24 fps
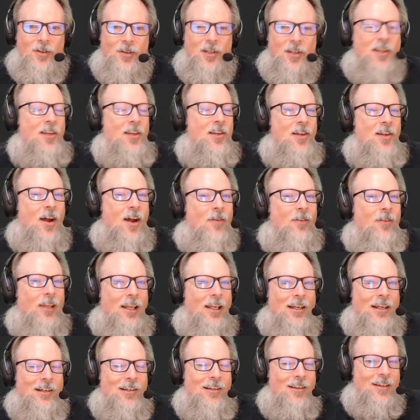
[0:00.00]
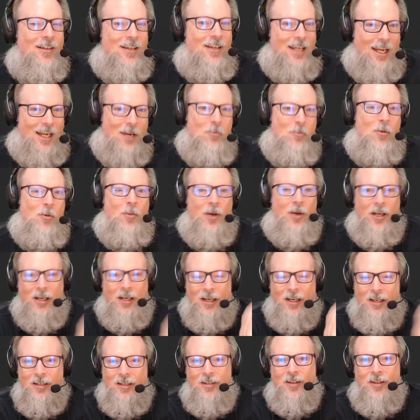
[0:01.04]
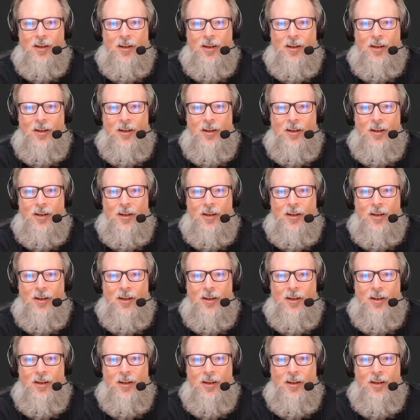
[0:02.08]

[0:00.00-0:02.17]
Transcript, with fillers: as it's not related to the game, but it is